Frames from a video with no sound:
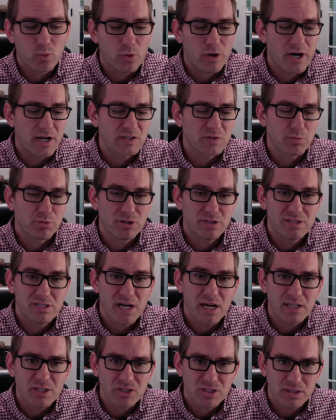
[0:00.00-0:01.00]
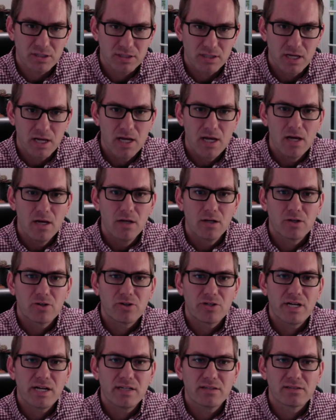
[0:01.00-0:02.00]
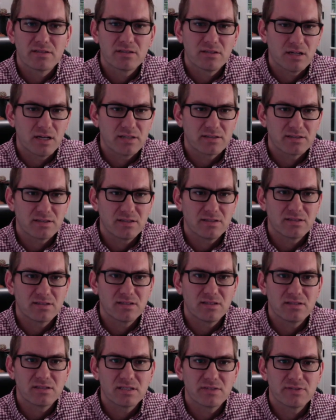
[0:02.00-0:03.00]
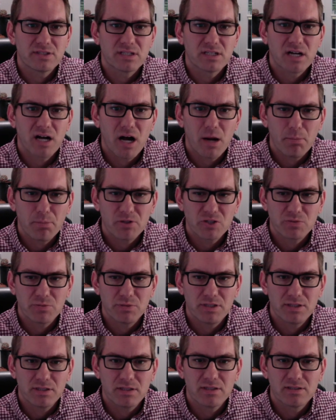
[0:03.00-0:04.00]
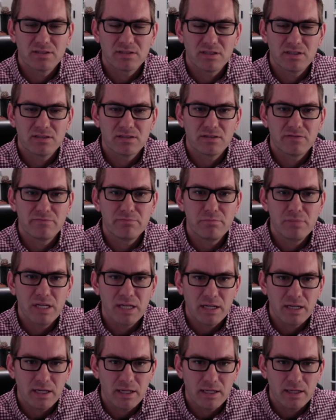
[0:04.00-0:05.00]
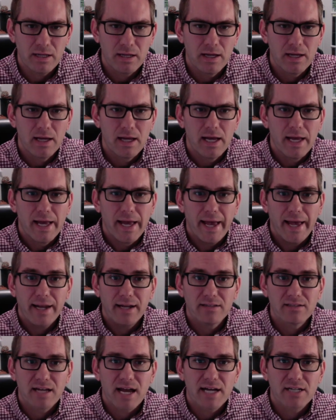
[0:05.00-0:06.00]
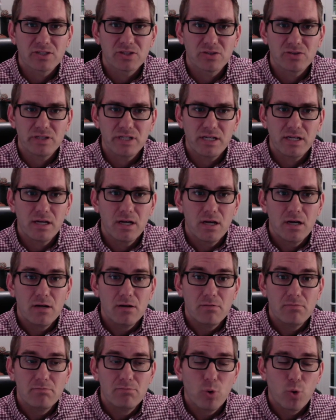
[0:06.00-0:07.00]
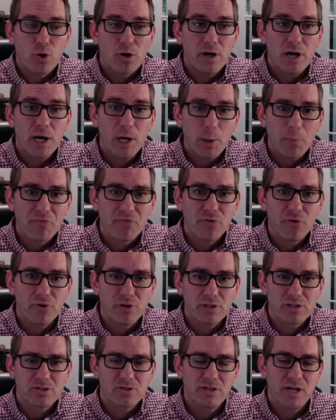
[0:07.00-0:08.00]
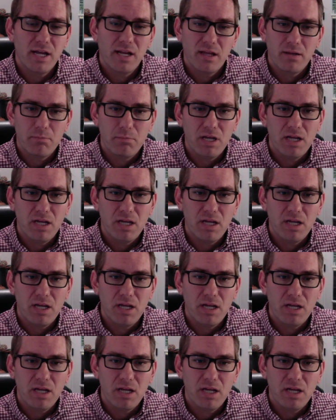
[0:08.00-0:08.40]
Whereas production creates in us a sense of accomplishment, a sense of meaning, and is actually more helpful in creating